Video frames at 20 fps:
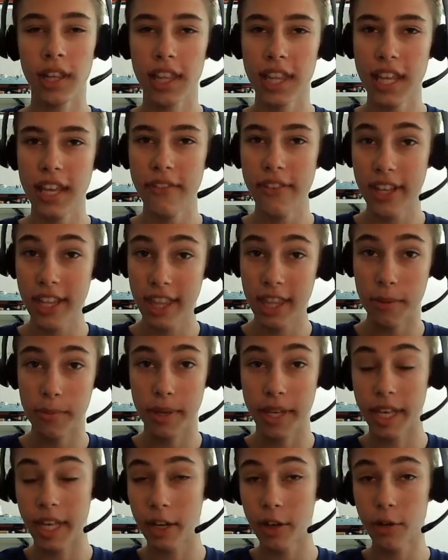leaving the
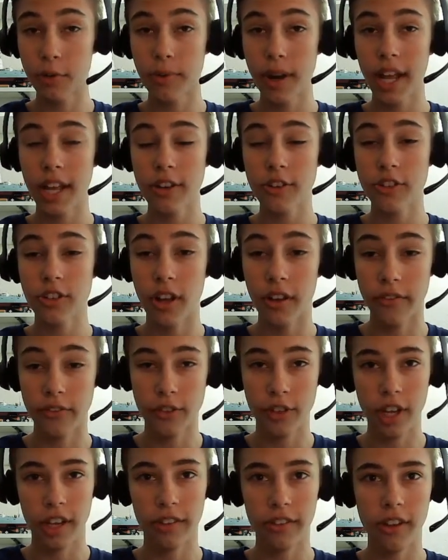beginner range of
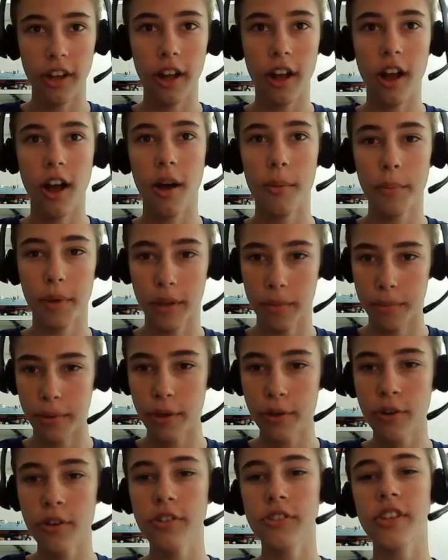chess.com
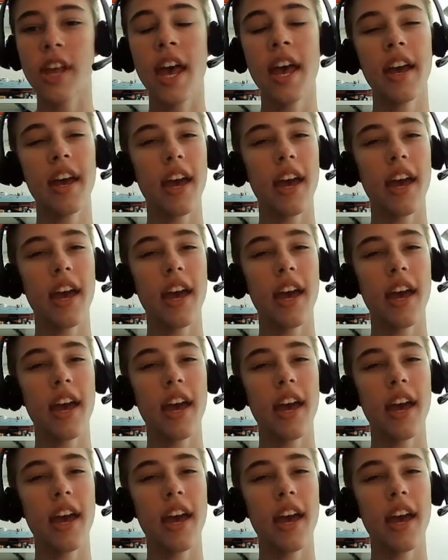computers